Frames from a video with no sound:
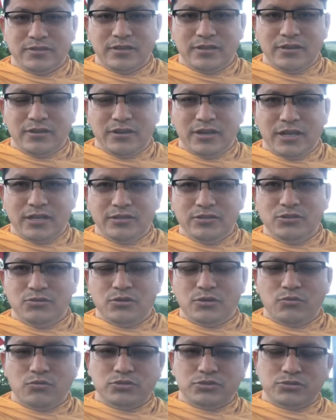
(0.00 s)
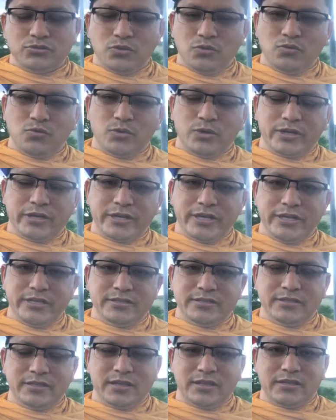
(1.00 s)
and you are so worried
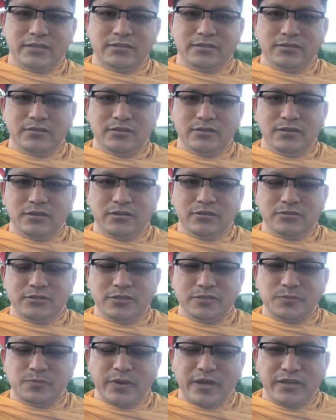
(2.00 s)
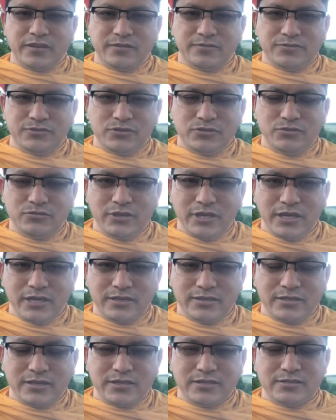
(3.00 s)
that despite of
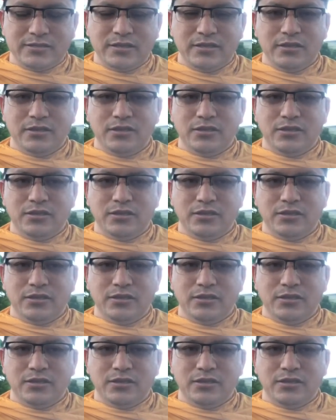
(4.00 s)
doing this,